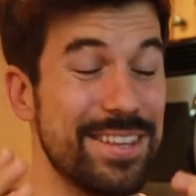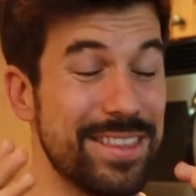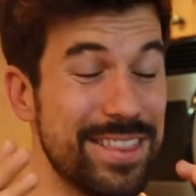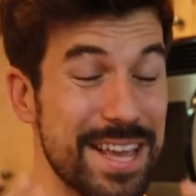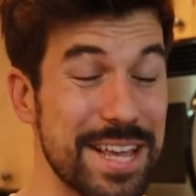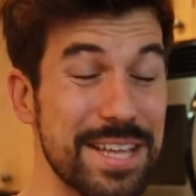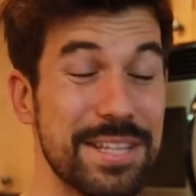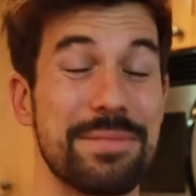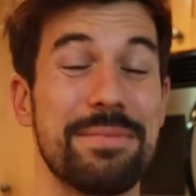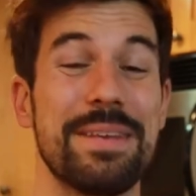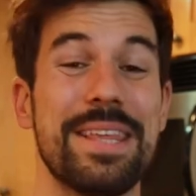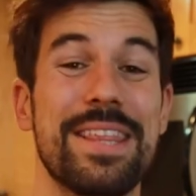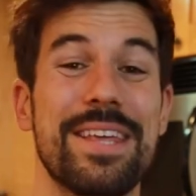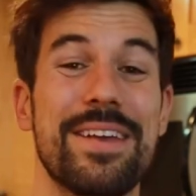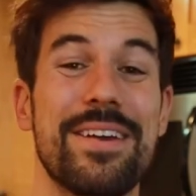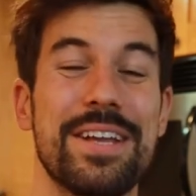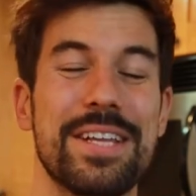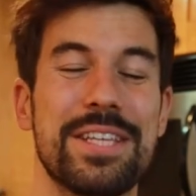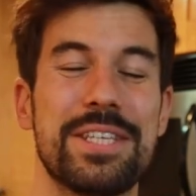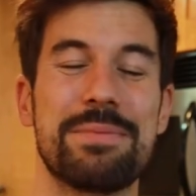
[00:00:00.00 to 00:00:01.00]
Today's
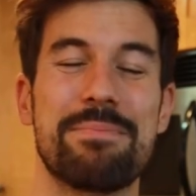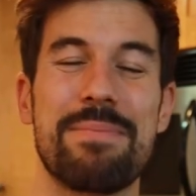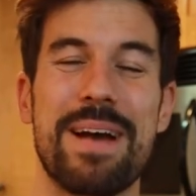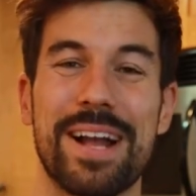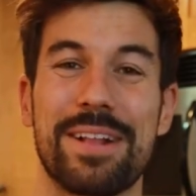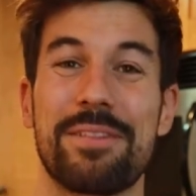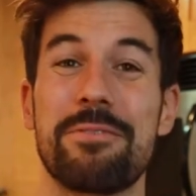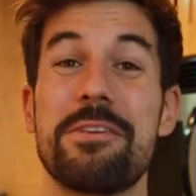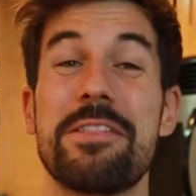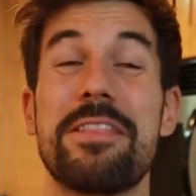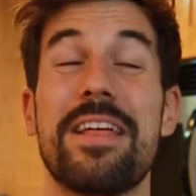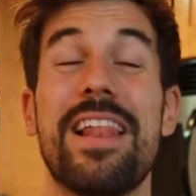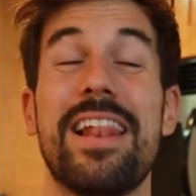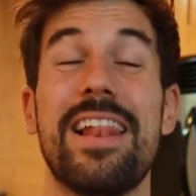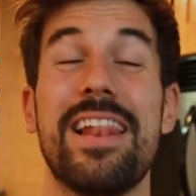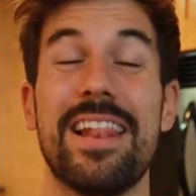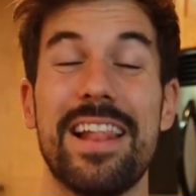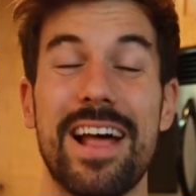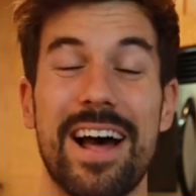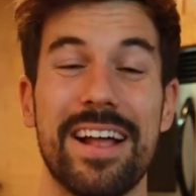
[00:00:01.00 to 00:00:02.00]
video it's packed with a
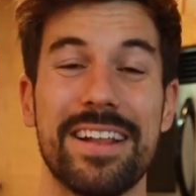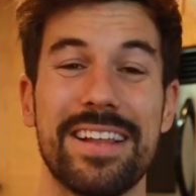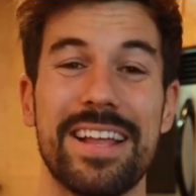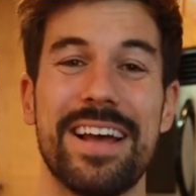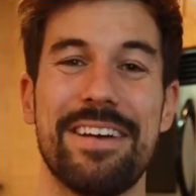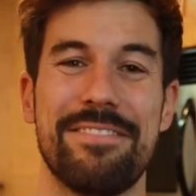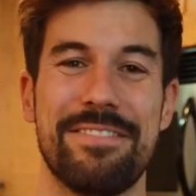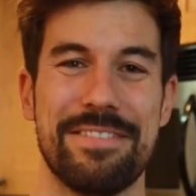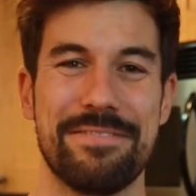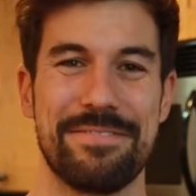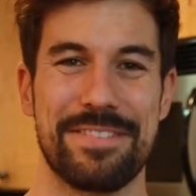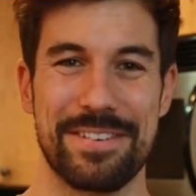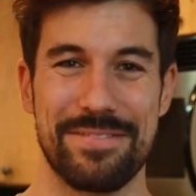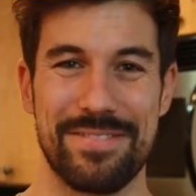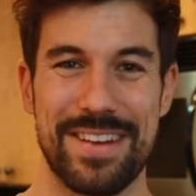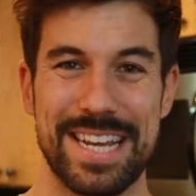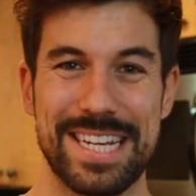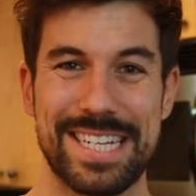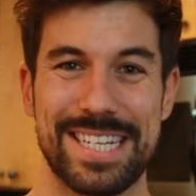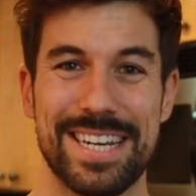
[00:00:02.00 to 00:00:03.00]
lot of
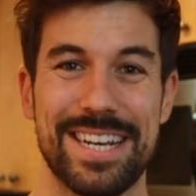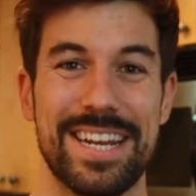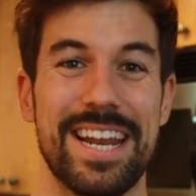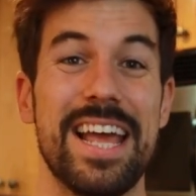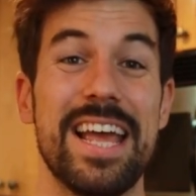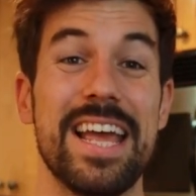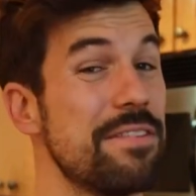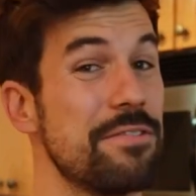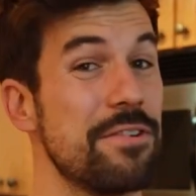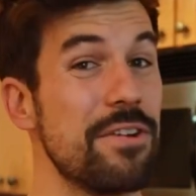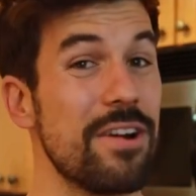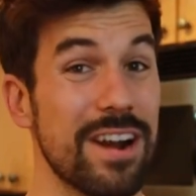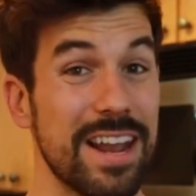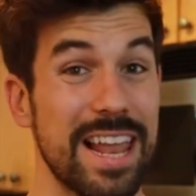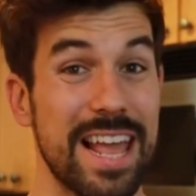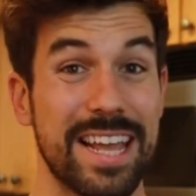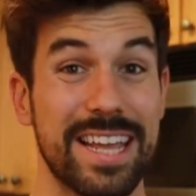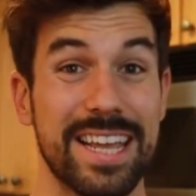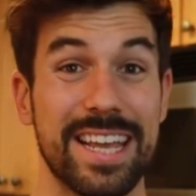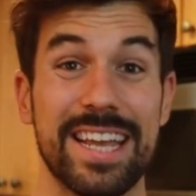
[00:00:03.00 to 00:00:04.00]
information. If you are
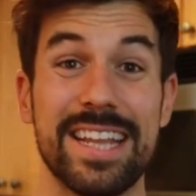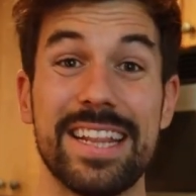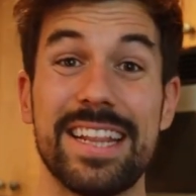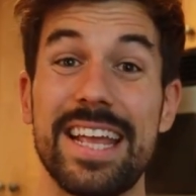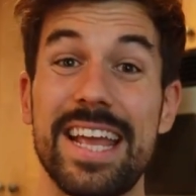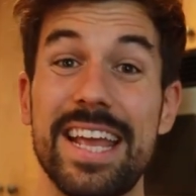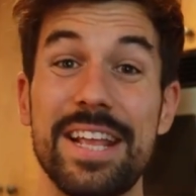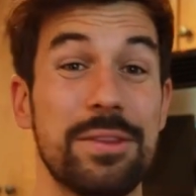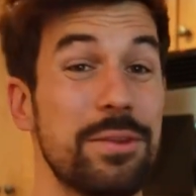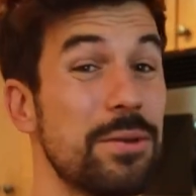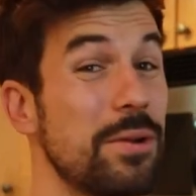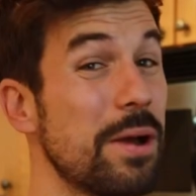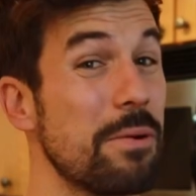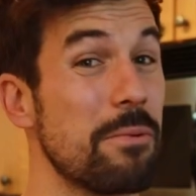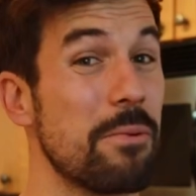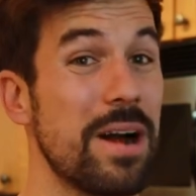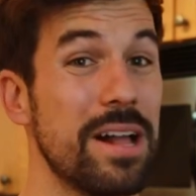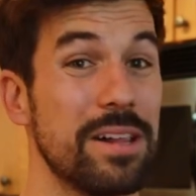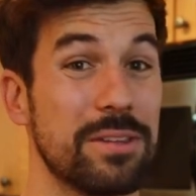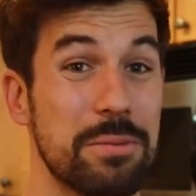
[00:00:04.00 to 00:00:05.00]
liking it, it took a
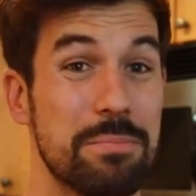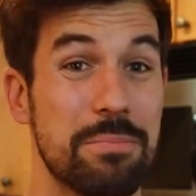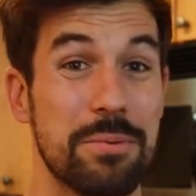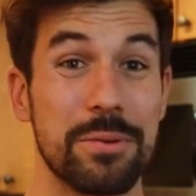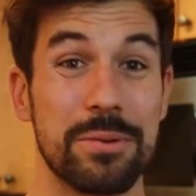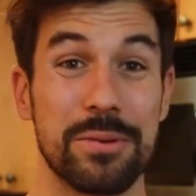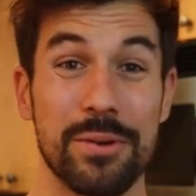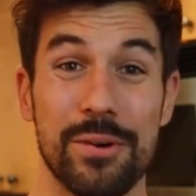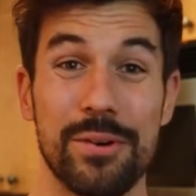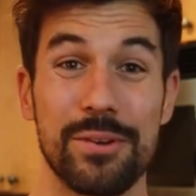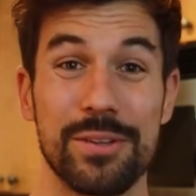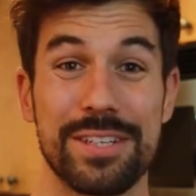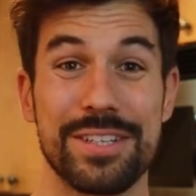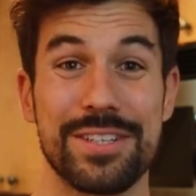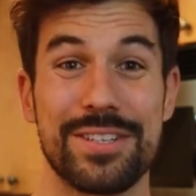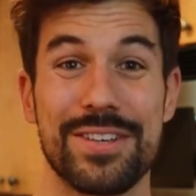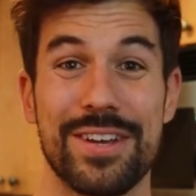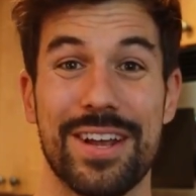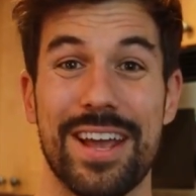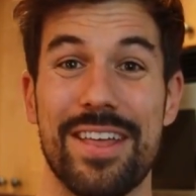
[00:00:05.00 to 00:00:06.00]
while to put all
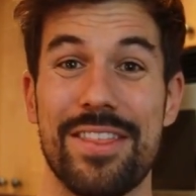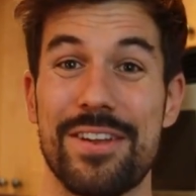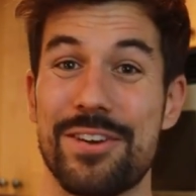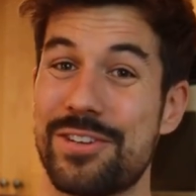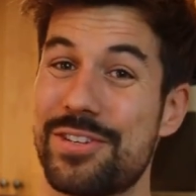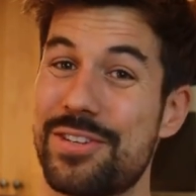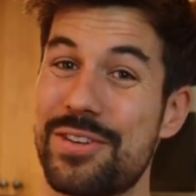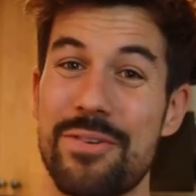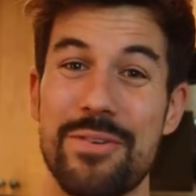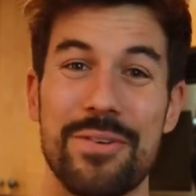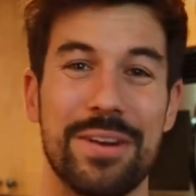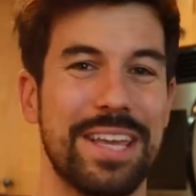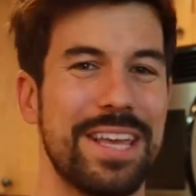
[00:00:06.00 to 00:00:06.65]
this together, so